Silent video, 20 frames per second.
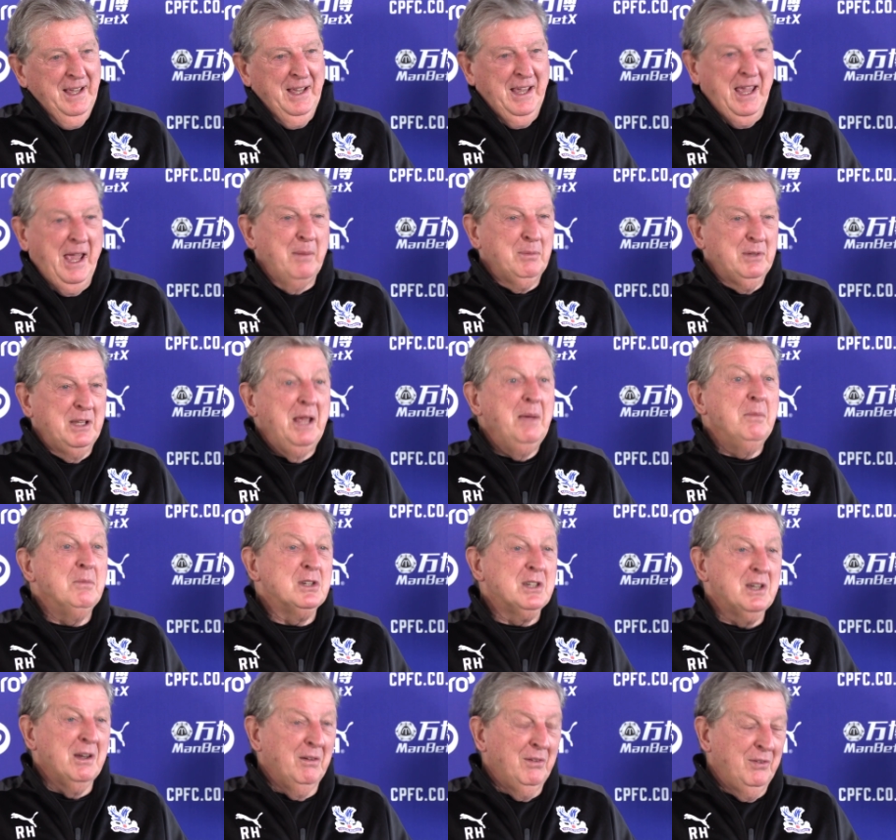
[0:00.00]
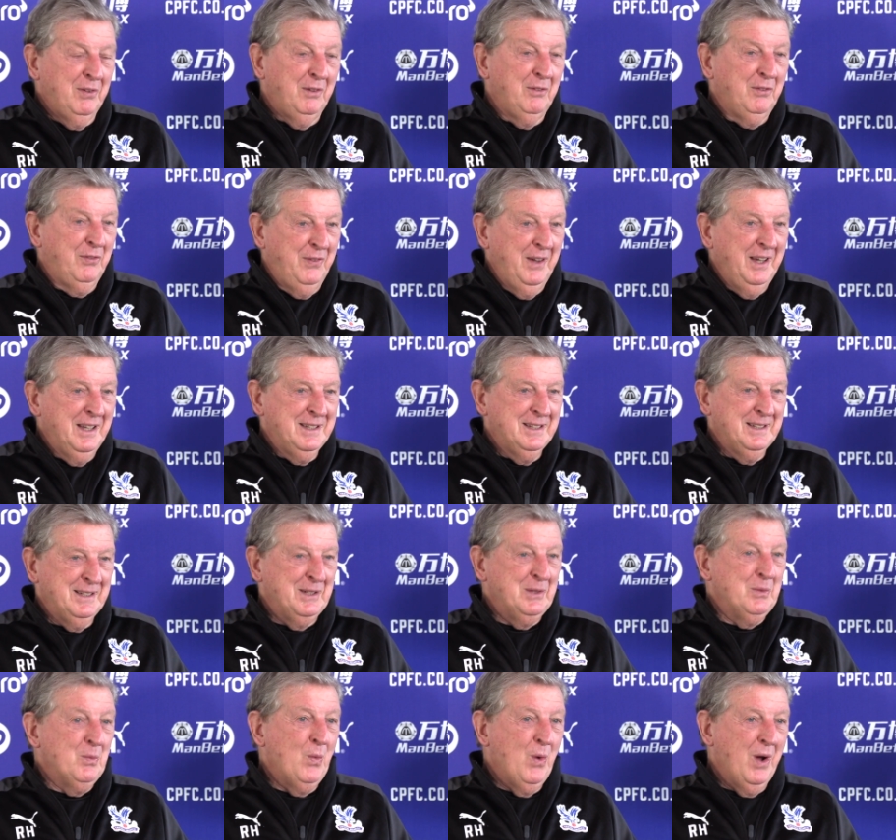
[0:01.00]
kept himself fit
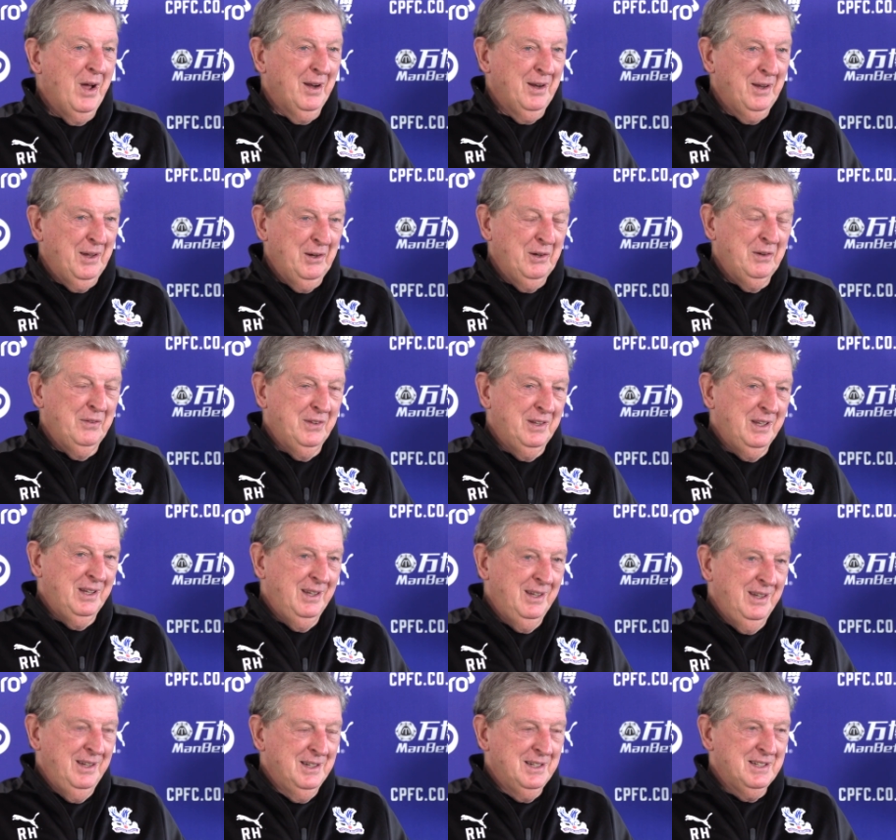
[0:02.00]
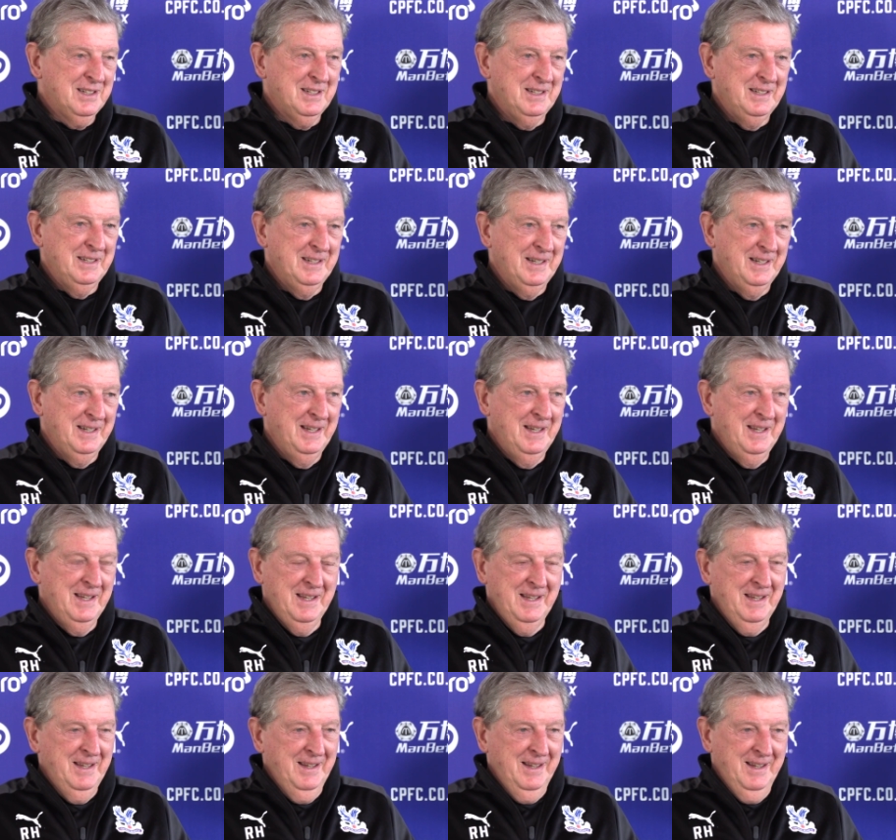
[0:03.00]
and well over the years, and uh,
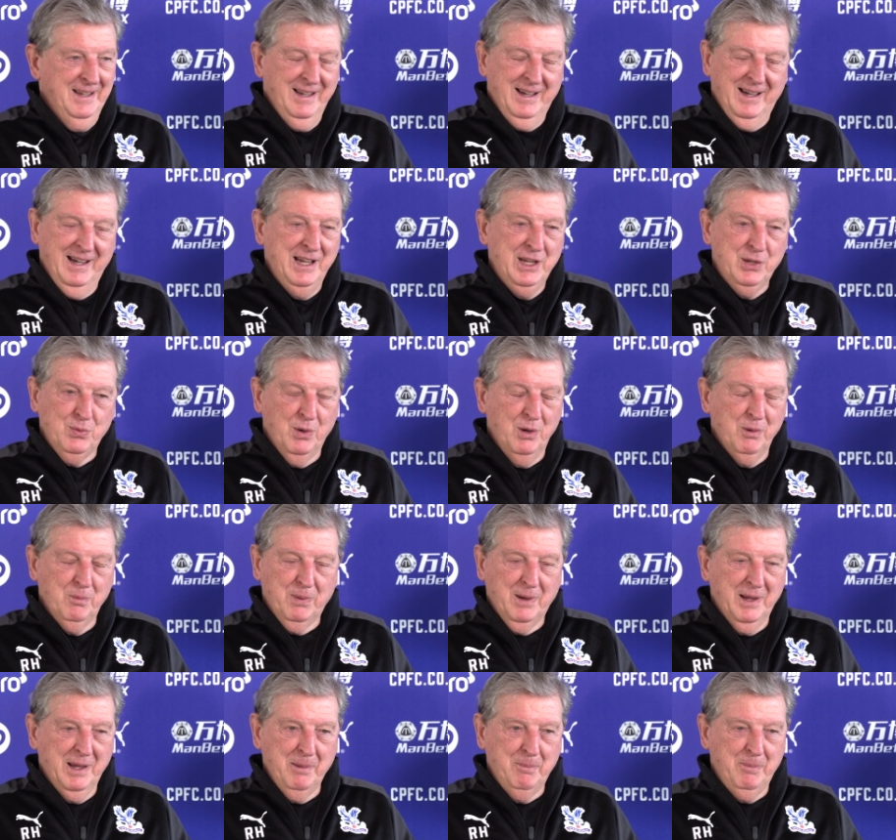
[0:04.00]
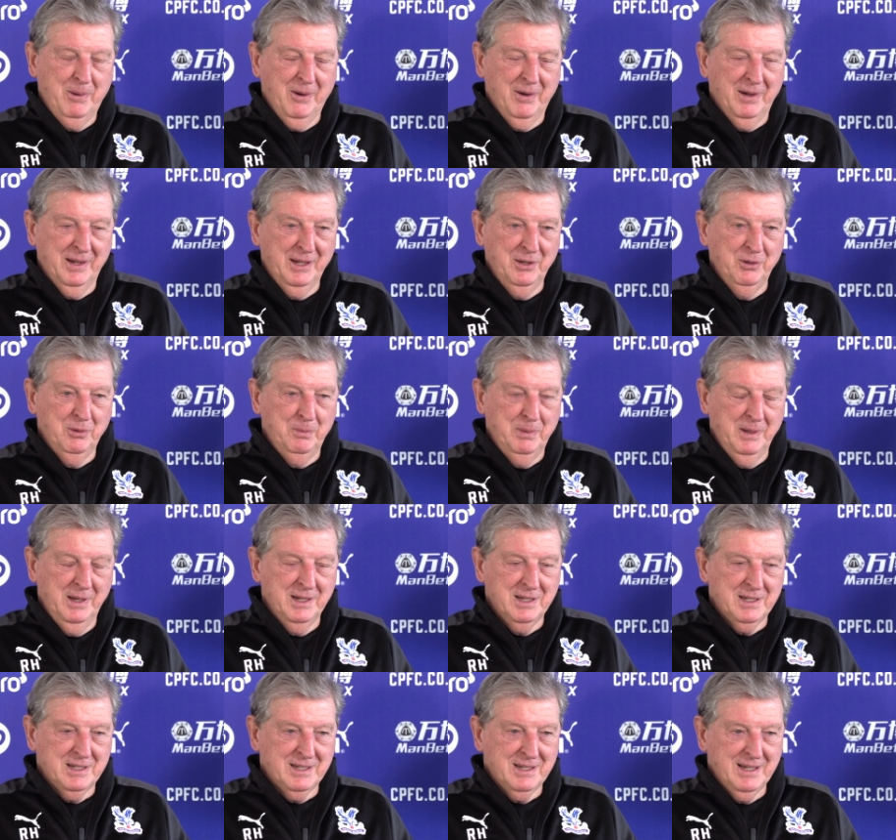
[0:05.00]
age won't play a part. He'll
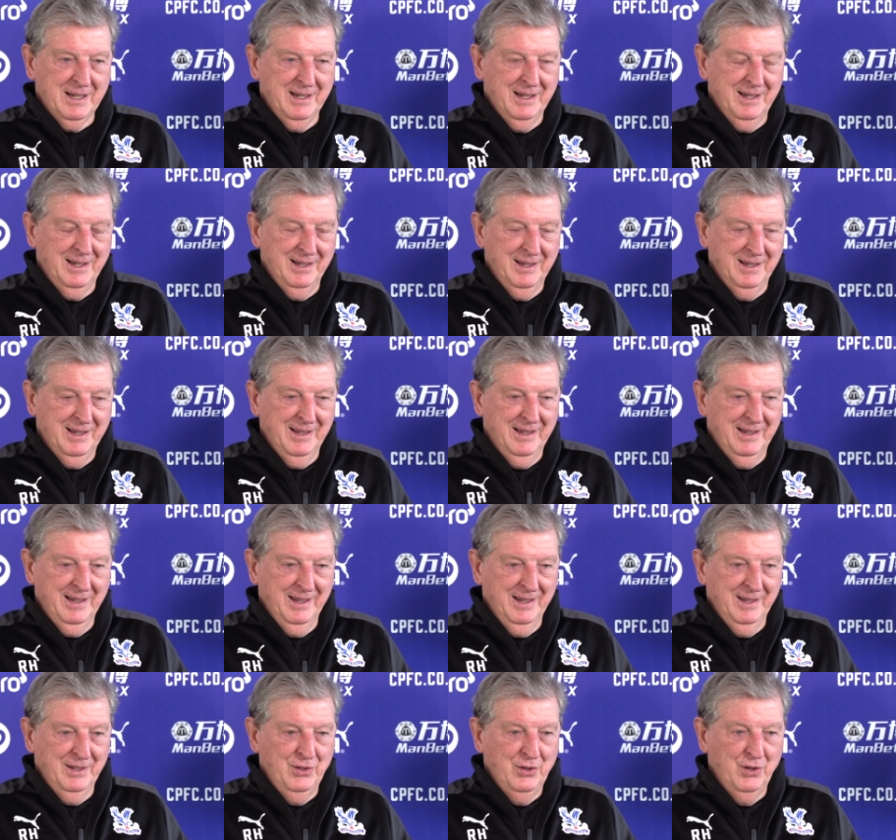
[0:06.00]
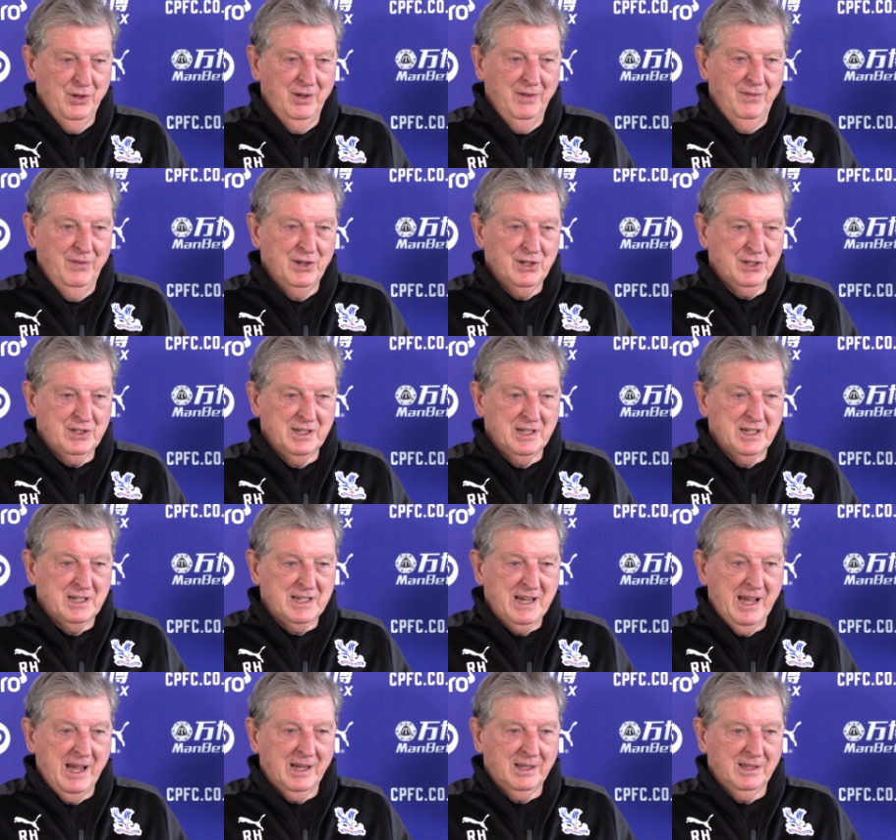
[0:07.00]
be as uh, nervous and
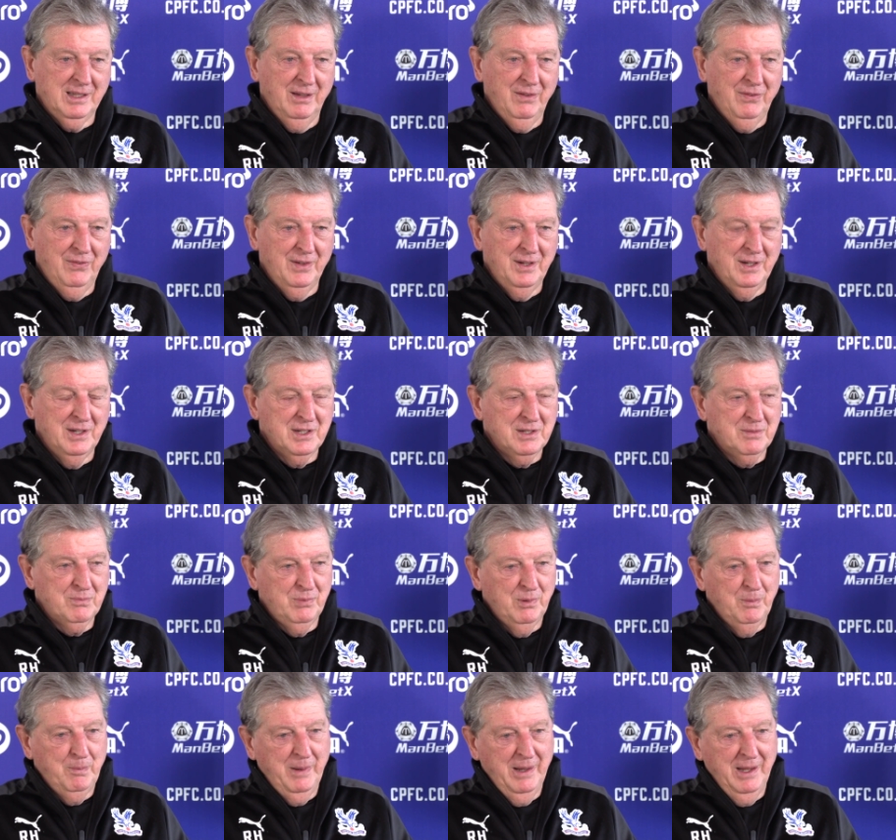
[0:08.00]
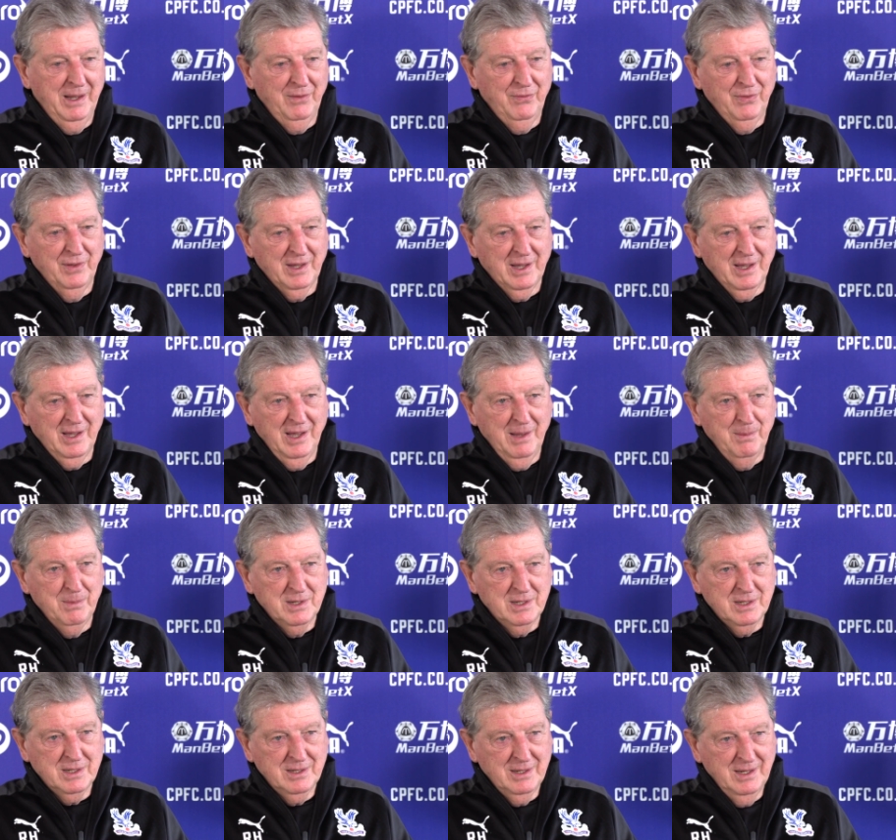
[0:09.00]
as active and as prepared for the
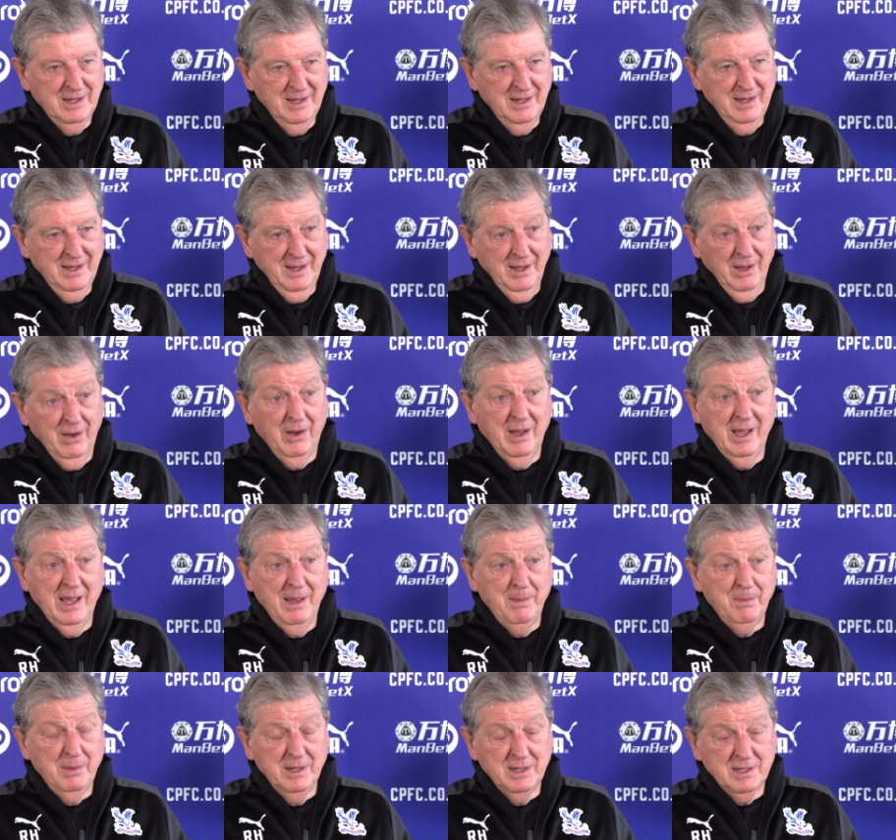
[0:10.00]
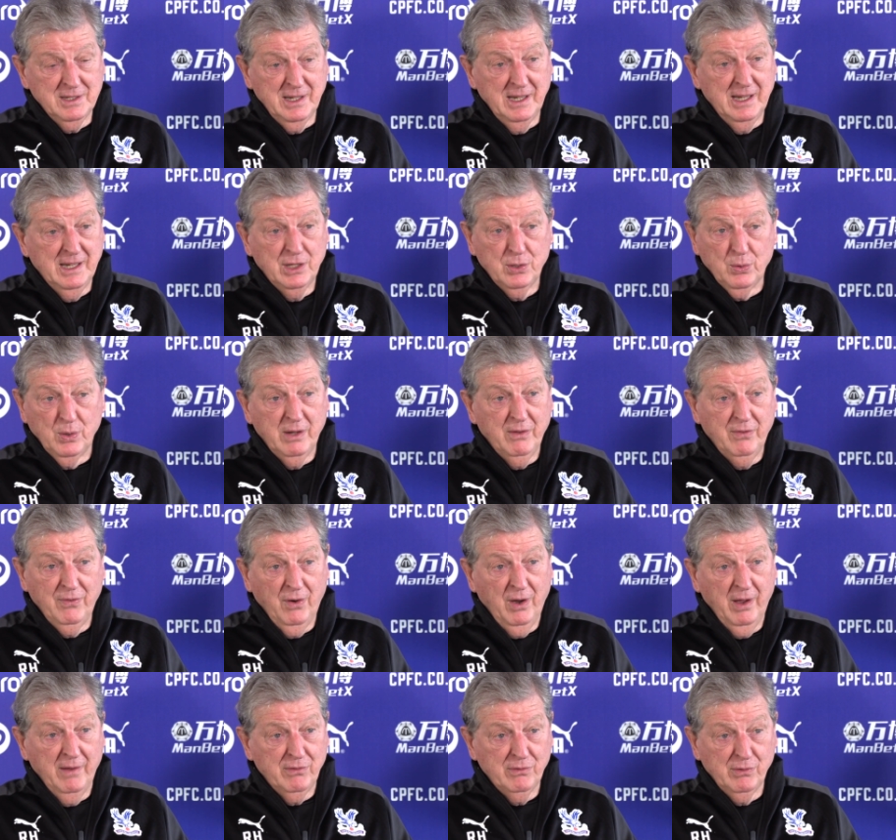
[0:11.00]
game as I am and as any
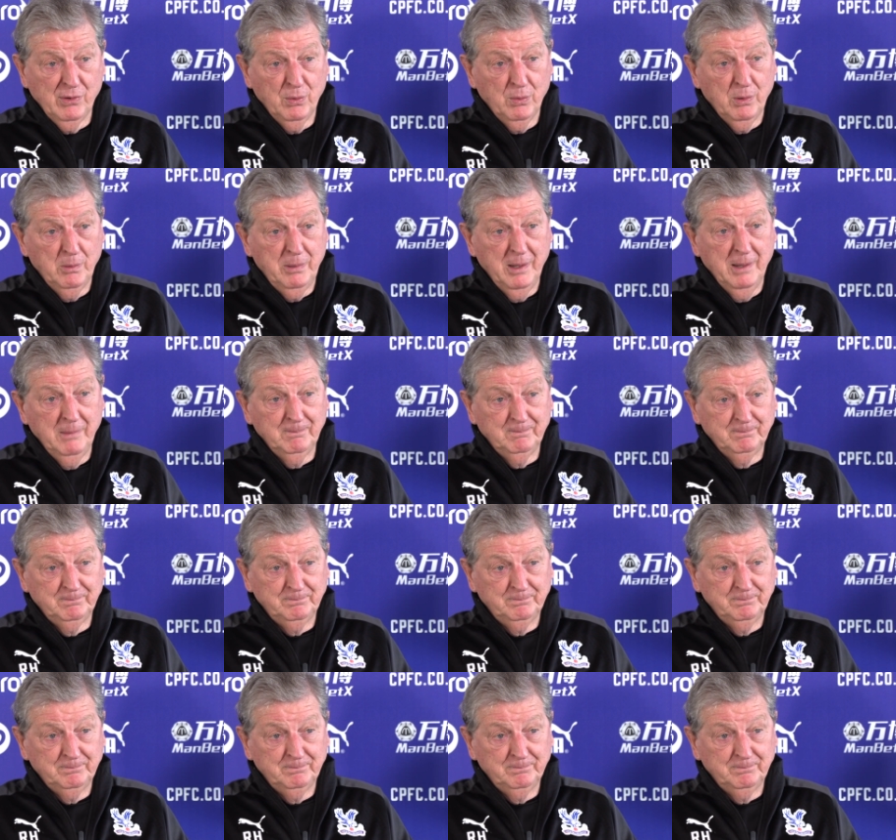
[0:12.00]
25 year old would be.